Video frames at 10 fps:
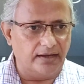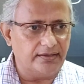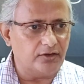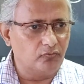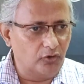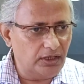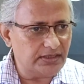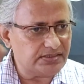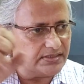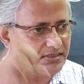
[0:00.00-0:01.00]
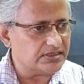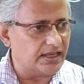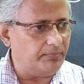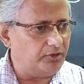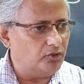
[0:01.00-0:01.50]
and that wool is just
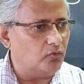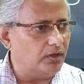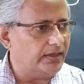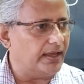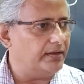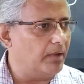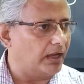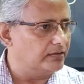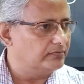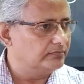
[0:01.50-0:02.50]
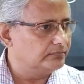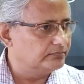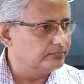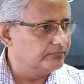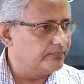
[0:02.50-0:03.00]
kept into one carry bag.
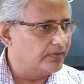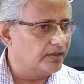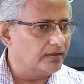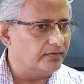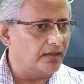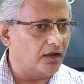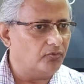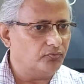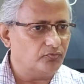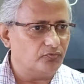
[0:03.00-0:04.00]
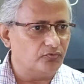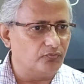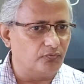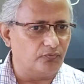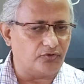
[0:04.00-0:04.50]
Now
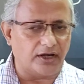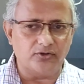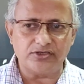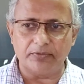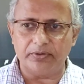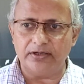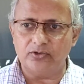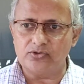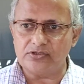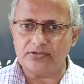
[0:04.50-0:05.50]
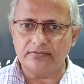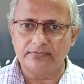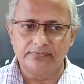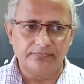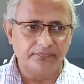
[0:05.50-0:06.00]
try to separate those.
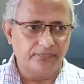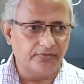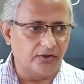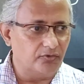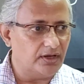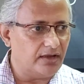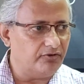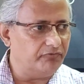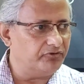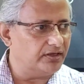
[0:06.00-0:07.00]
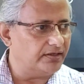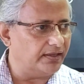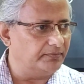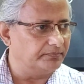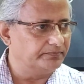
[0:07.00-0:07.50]
Now you will have a difficult
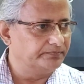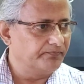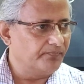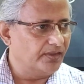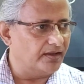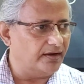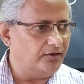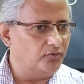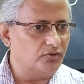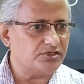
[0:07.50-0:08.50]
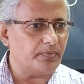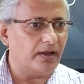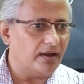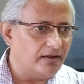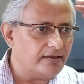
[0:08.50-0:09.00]
time, right? You will
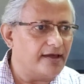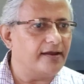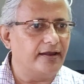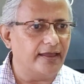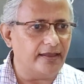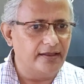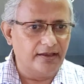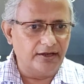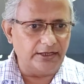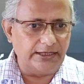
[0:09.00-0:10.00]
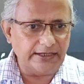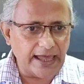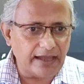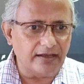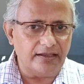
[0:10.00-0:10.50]
spend an entire day
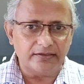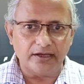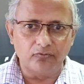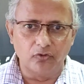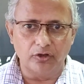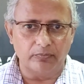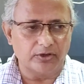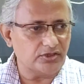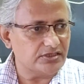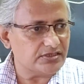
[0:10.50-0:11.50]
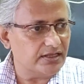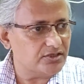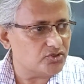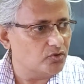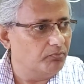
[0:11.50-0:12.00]
detangling that wool because it's
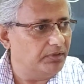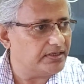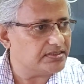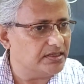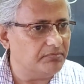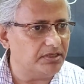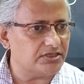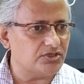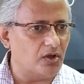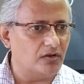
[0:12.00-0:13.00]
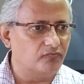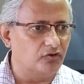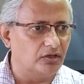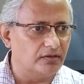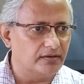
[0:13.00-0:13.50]
like so meters and meters long
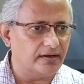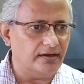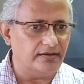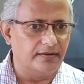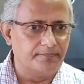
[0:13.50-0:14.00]
wool, right?